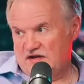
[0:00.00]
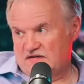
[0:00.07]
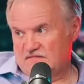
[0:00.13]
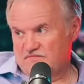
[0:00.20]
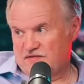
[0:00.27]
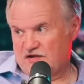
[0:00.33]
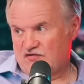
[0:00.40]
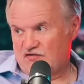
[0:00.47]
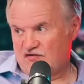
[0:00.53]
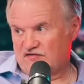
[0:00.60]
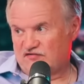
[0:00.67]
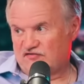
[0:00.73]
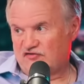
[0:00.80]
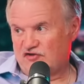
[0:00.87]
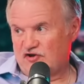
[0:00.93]
it
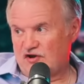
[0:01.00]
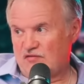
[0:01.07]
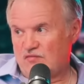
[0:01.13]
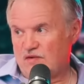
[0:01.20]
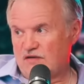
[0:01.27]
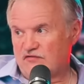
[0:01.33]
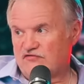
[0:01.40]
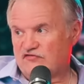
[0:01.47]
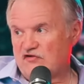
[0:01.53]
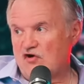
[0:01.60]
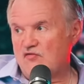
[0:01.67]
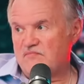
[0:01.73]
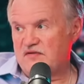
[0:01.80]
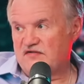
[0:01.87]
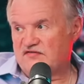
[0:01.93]
because, you know, we are
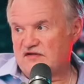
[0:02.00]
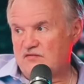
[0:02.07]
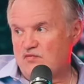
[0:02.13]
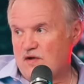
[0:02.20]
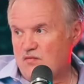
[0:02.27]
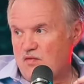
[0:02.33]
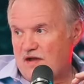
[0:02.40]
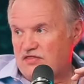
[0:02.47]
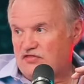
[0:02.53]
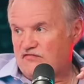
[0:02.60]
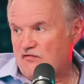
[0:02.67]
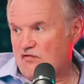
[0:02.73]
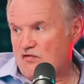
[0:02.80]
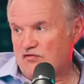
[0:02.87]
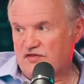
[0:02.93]
so busy. We went
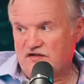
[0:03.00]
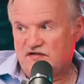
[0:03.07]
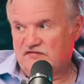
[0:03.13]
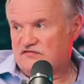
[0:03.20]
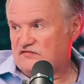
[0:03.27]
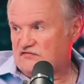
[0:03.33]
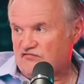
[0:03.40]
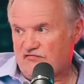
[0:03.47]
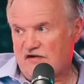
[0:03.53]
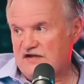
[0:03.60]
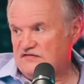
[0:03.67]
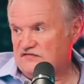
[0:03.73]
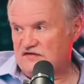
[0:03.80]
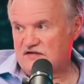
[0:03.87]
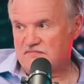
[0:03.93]
through all these
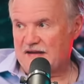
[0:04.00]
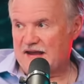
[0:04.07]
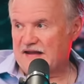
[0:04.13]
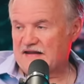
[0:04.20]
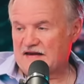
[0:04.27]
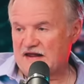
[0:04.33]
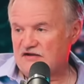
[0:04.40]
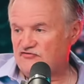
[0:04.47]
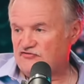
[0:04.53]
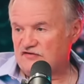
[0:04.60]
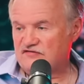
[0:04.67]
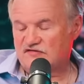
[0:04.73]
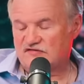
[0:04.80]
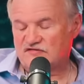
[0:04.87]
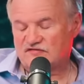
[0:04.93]
crazy
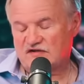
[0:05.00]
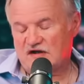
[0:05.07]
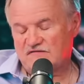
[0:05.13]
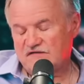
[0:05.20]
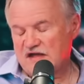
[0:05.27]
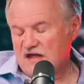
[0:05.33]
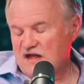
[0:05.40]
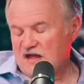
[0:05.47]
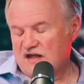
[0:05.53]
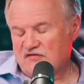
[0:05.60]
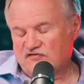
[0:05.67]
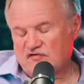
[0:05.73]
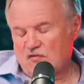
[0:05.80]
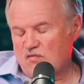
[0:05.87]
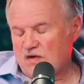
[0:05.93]
machinations and stuff.
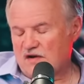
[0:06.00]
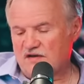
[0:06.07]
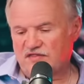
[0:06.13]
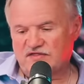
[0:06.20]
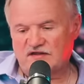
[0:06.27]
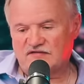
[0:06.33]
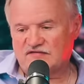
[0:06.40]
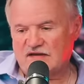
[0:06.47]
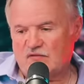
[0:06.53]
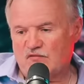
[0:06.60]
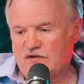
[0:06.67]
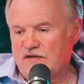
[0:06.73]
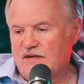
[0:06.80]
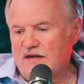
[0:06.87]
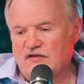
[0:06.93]
And so one of the things that
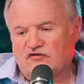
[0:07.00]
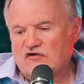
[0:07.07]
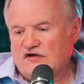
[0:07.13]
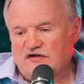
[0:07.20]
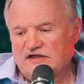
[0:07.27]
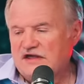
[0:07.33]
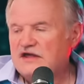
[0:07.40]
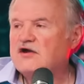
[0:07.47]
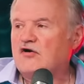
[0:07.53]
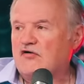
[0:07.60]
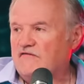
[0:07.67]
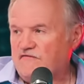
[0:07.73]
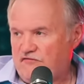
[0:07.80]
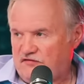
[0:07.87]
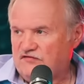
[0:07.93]
it took a
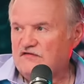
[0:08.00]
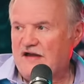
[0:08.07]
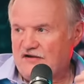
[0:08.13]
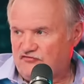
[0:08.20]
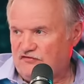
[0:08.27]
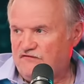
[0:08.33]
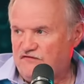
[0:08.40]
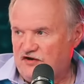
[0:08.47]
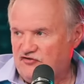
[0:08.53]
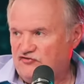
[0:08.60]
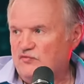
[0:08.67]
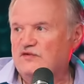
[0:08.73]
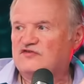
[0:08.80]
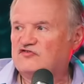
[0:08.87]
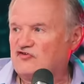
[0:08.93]
year for us to actually finish
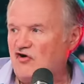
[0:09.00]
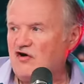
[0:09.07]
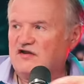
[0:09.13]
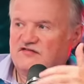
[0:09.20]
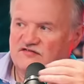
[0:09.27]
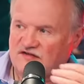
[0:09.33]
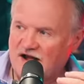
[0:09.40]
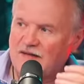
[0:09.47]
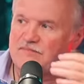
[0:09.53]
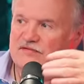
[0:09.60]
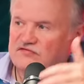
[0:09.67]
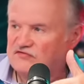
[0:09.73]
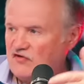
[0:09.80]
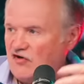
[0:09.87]
it. We'd start it, stop it,